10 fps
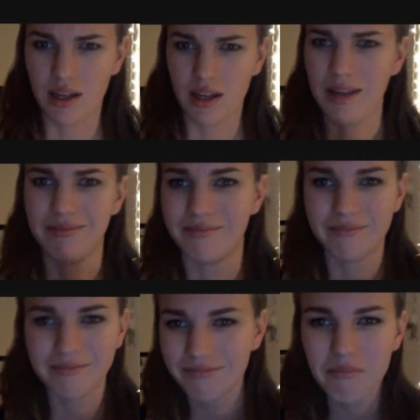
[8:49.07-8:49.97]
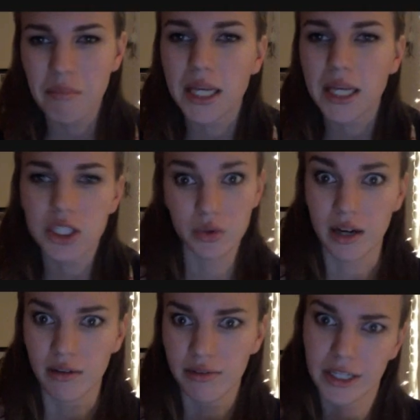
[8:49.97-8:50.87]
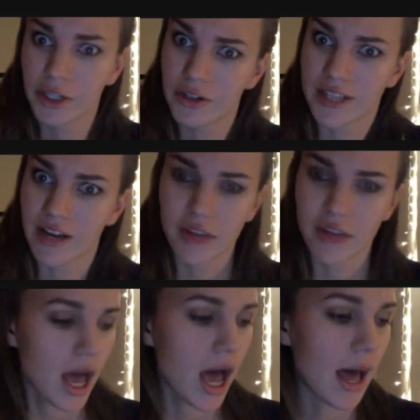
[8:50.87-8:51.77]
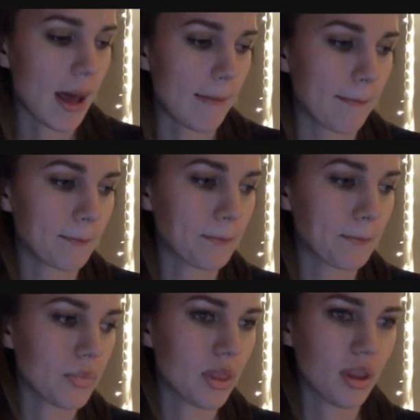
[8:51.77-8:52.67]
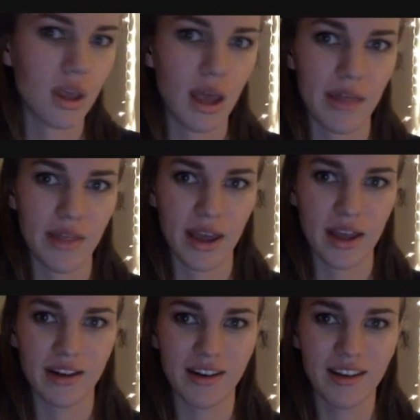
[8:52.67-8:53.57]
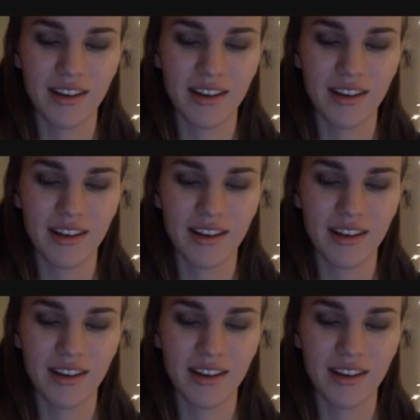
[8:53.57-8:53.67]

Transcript: It makes you delve into yourself. And then,